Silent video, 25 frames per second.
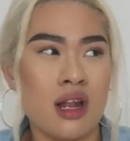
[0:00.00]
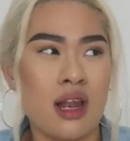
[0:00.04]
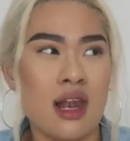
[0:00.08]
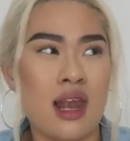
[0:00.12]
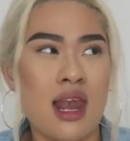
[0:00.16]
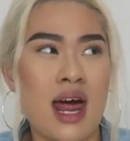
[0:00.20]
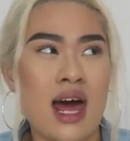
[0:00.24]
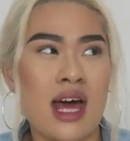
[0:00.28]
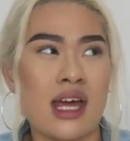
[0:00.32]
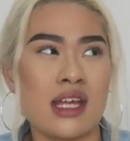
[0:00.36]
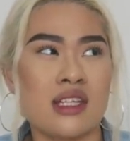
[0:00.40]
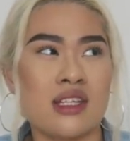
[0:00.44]

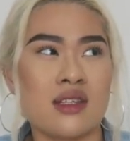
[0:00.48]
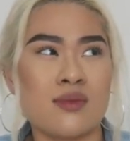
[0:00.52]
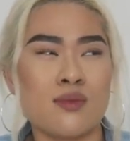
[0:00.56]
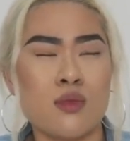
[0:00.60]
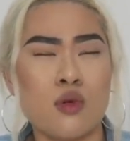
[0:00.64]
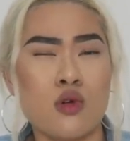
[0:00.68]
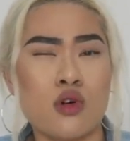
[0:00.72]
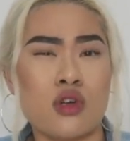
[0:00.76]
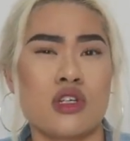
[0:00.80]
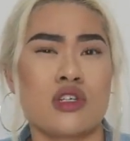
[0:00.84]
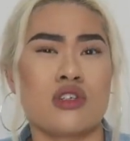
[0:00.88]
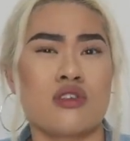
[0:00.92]
less
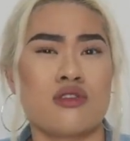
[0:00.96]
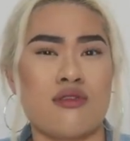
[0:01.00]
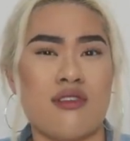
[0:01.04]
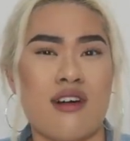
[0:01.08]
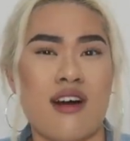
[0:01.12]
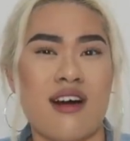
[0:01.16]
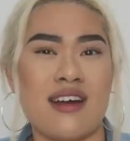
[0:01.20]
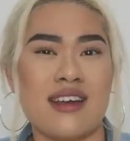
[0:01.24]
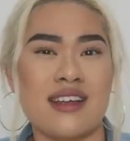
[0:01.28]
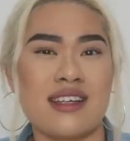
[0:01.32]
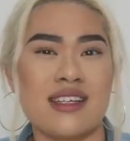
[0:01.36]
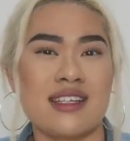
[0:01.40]

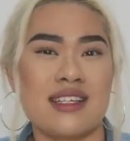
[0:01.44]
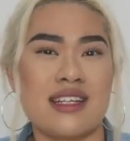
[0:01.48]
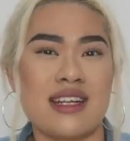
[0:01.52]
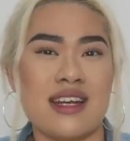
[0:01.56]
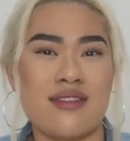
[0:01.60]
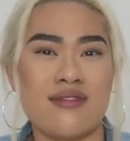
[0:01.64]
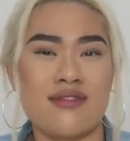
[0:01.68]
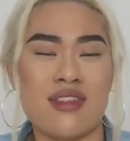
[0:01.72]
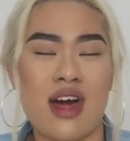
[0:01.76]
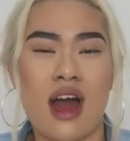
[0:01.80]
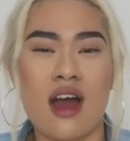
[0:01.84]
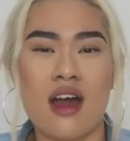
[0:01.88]
moisturized,
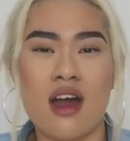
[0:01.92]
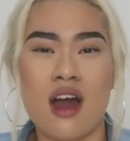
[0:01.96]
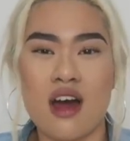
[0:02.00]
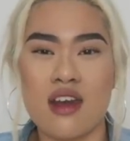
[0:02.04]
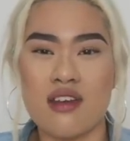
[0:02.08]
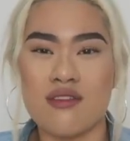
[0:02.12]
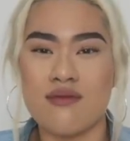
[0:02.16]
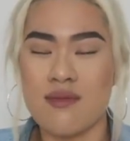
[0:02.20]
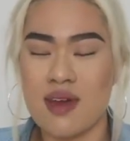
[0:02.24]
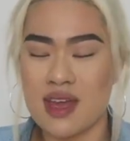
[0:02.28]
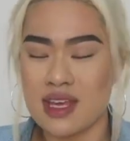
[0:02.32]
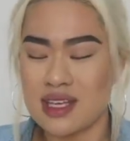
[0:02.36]
if that
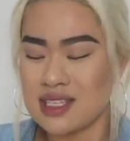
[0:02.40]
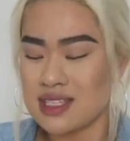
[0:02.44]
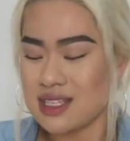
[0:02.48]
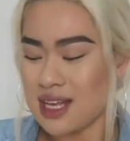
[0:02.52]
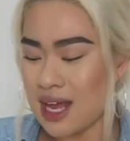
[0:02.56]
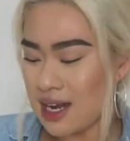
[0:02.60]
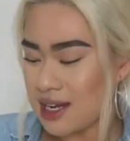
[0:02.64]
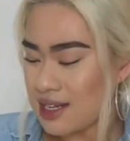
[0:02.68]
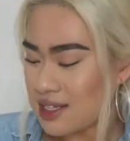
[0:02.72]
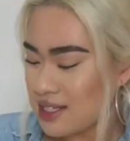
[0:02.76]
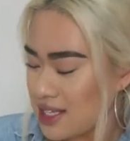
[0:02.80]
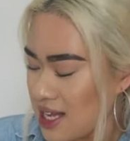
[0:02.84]
kind of makes
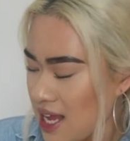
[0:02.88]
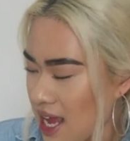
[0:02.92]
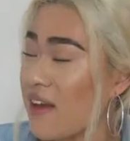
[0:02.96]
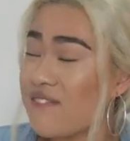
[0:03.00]
sense.